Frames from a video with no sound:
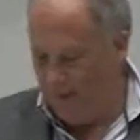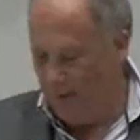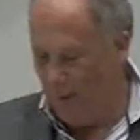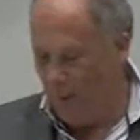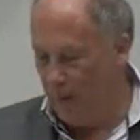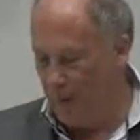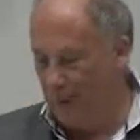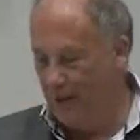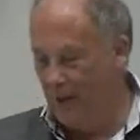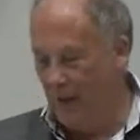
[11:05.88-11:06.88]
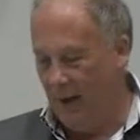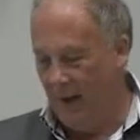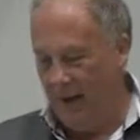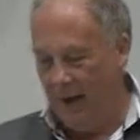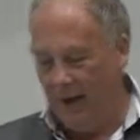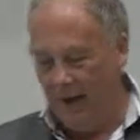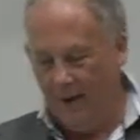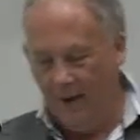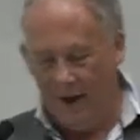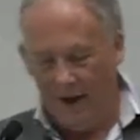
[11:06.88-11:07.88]
the complete
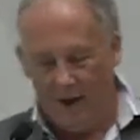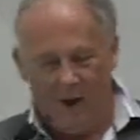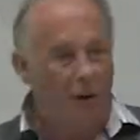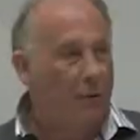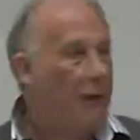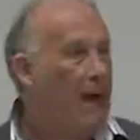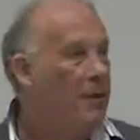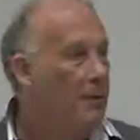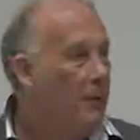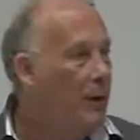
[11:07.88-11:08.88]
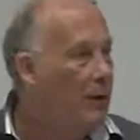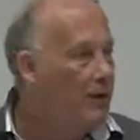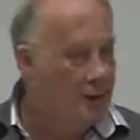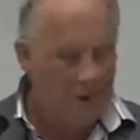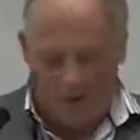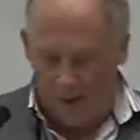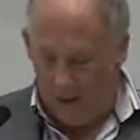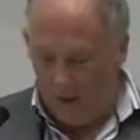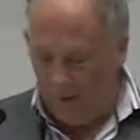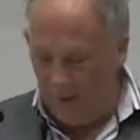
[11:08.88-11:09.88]
incompatibility
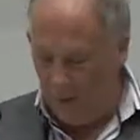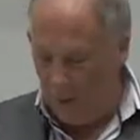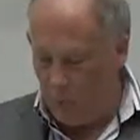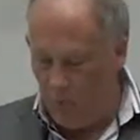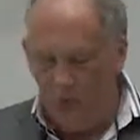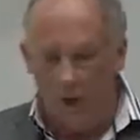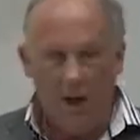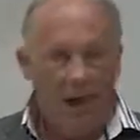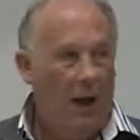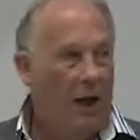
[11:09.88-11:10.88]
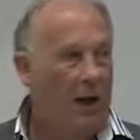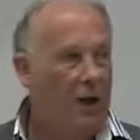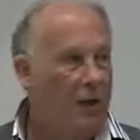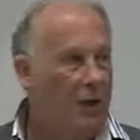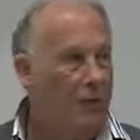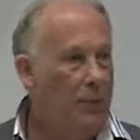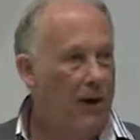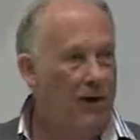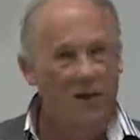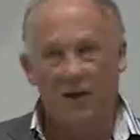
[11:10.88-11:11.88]
between the open
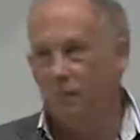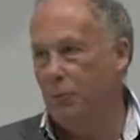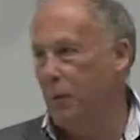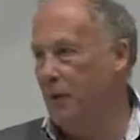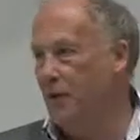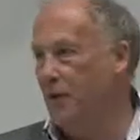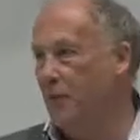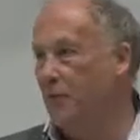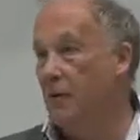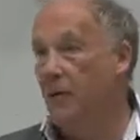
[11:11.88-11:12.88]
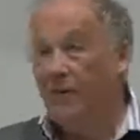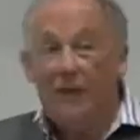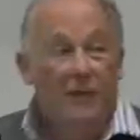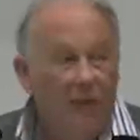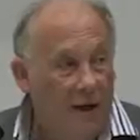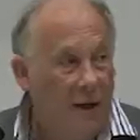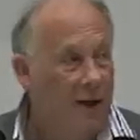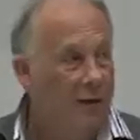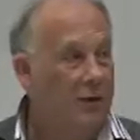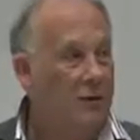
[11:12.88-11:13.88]
access policies of the funding
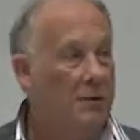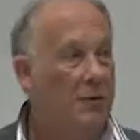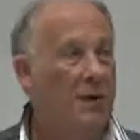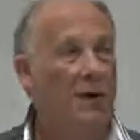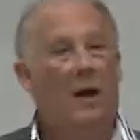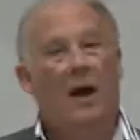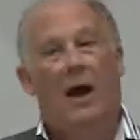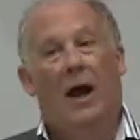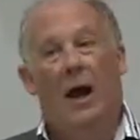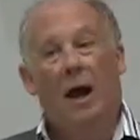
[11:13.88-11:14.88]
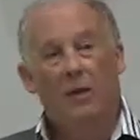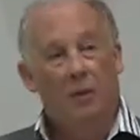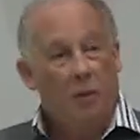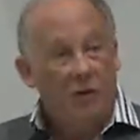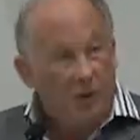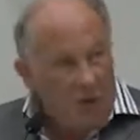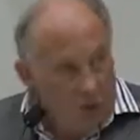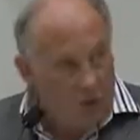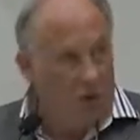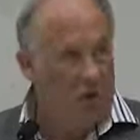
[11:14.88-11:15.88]
council and the
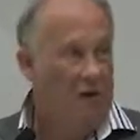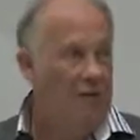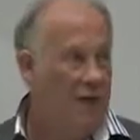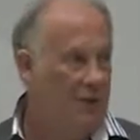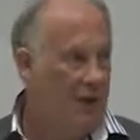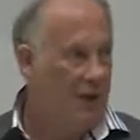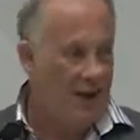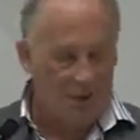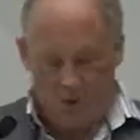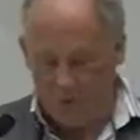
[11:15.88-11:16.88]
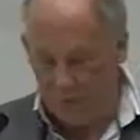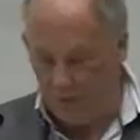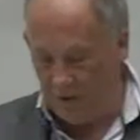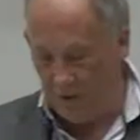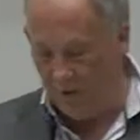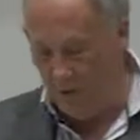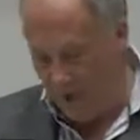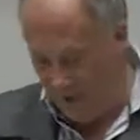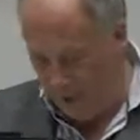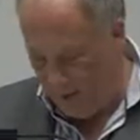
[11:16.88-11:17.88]
research funding councils. But
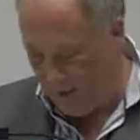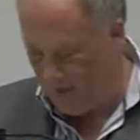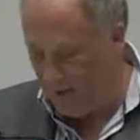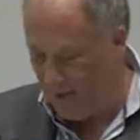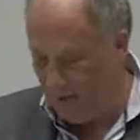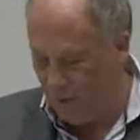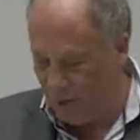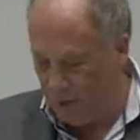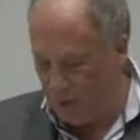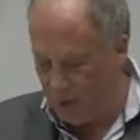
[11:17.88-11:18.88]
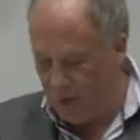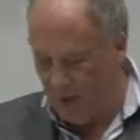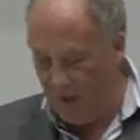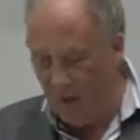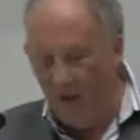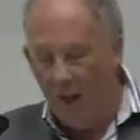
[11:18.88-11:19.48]
anyway, that's another issue altogether.